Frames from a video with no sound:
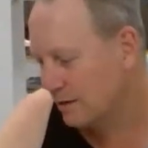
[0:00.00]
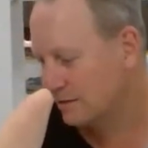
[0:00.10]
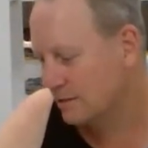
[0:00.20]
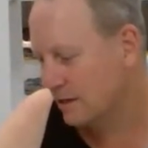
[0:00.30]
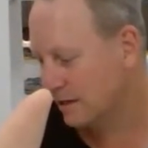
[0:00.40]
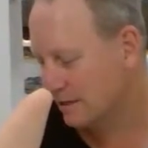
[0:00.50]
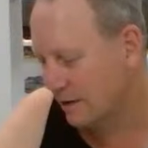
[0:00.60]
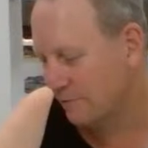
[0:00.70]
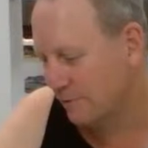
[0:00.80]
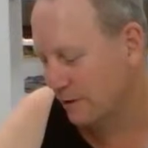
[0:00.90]
It's
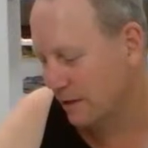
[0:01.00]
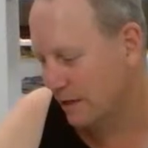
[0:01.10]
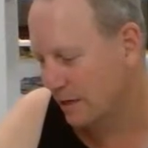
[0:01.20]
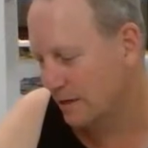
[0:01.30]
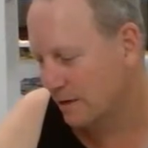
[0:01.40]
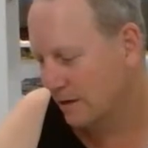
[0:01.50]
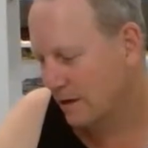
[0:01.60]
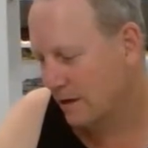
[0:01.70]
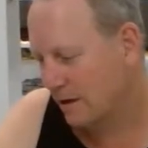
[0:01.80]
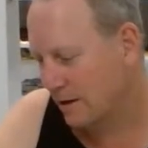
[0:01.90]
definitely,
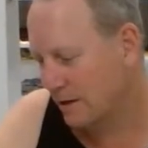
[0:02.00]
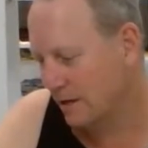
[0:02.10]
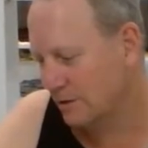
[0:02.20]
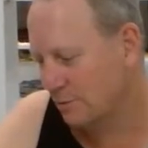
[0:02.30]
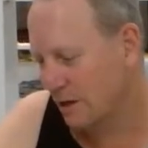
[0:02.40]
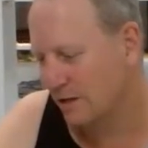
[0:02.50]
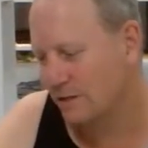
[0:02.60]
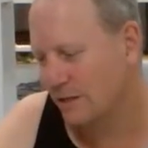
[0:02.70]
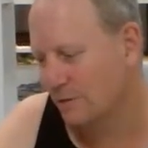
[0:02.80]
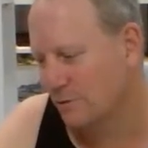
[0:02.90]
it's one of
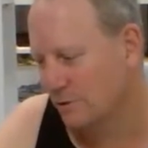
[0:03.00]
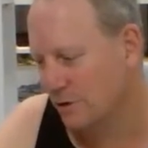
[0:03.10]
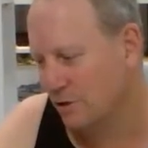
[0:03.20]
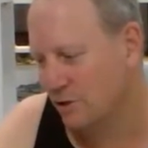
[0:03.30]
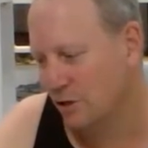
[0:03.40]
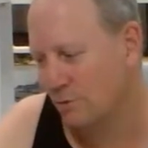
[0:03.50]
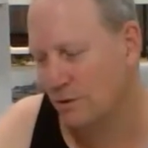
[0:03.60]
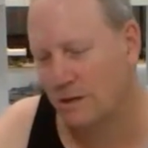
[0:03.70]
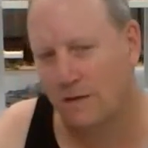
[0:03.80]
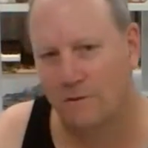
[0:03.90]
those things with YouTube.
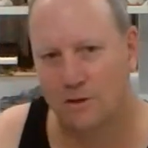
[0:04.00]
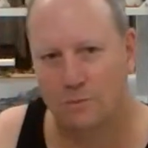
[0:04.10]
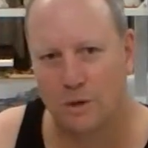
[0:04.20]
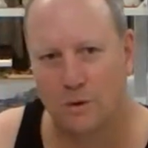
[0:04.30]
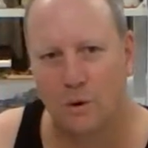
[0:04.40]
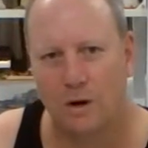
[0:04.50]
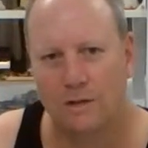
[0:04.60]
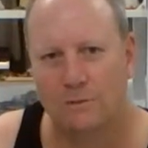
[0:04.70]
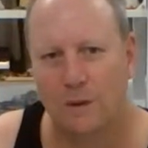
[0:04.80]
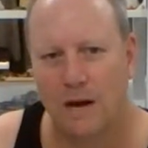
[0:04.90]
It never used to be quite
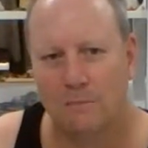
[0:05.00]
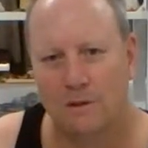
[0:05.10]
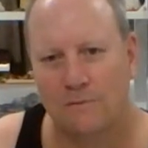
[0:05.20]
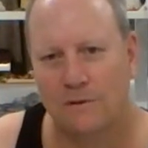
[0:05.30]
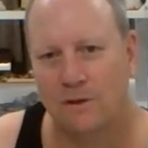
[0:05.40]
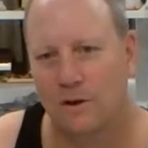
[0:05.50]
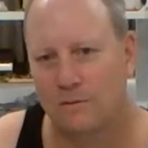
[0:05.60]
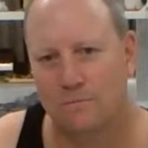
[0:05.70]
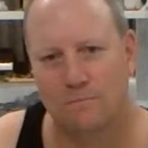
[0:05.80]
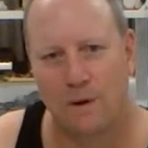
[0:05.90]
as bad, but if you're not
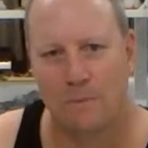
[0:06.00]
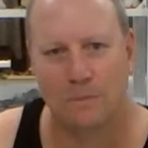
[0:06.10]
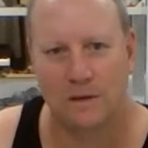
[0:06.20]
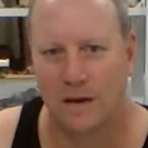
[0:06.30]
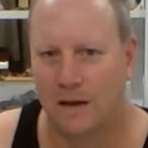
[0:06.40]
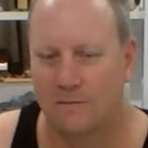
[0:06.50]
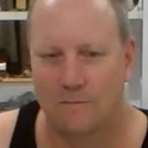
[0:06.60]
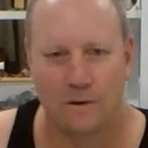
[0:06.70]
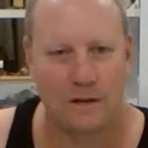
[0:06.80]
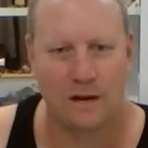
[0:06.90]
pumping out
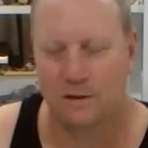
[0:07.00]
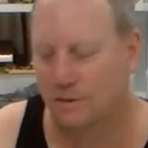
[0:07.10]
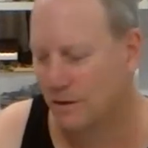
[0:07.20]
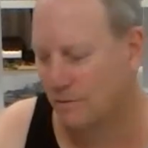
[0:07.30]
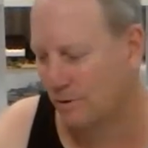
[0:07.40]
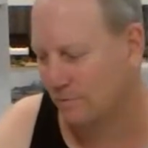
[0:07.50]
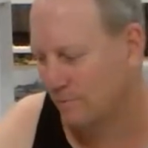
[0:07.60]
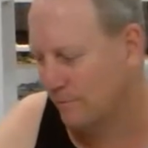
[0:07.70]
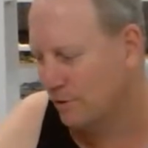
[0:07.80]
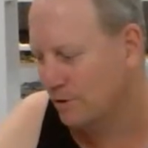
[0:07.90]
videos every
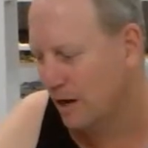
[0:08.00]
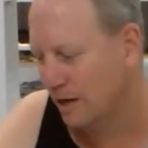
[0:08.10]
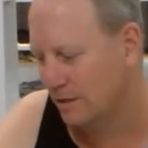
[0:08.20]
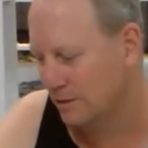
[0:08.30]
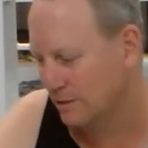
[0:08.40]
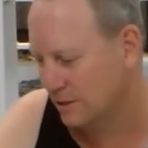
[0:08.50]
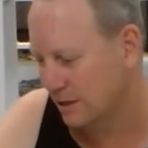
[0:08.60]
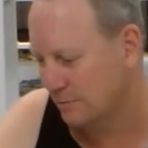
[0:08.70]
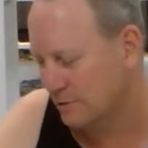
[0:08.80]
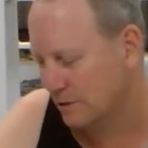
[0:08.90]
few days, it
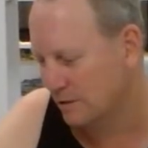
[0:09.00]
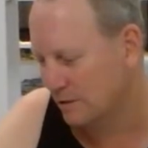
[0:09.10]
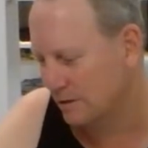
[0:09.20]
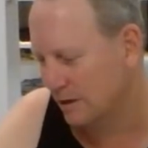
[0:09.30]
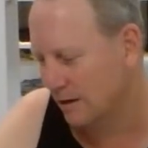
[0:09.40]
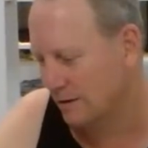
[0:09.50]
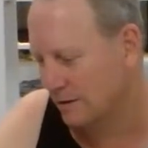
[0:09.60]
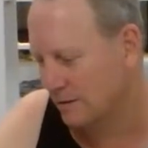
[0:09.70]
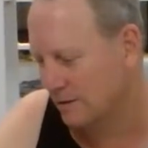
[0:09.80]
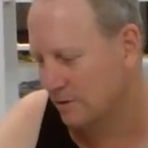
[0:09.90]
seems that
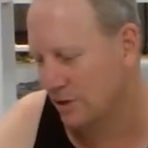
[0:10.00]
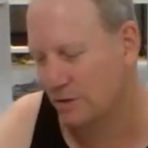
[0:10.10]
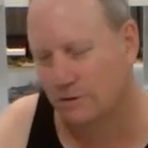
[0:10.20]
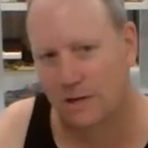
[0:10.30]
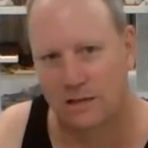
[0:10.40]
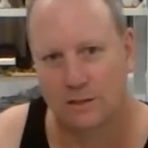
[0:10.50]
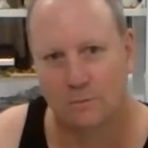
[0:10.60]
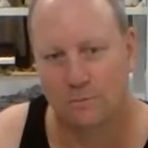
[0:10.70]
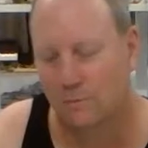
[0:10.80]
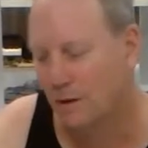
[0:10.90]
your channel takes
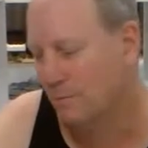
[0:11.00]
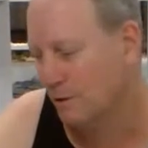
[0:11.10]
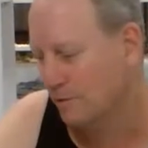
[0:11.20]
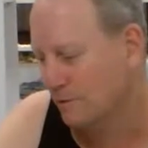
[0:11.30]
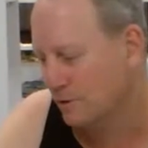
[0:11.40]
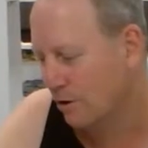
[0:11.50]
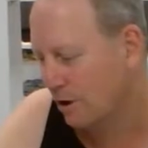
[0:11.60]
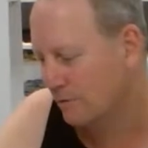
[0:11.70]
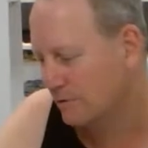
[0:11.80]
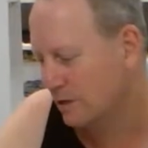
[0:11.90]
a bit of a dive.